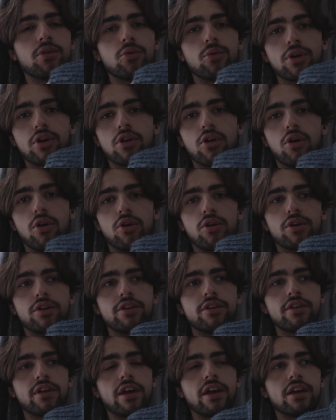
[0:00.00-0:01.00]

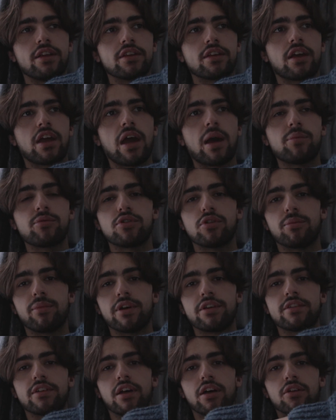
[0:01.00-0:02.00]
record and capture
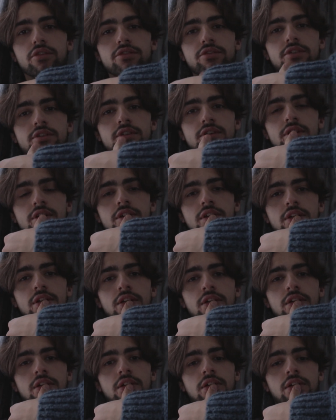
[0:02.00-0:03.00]
myself,
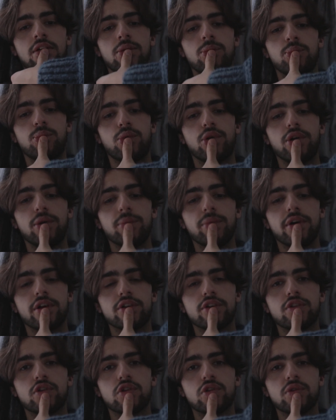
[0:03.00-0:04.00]
pretty
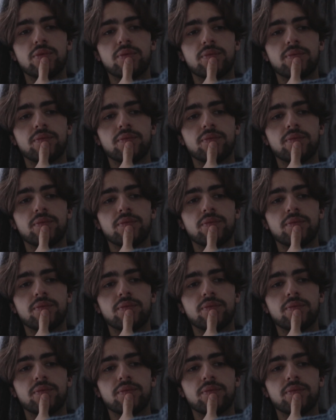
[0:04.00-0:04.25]
much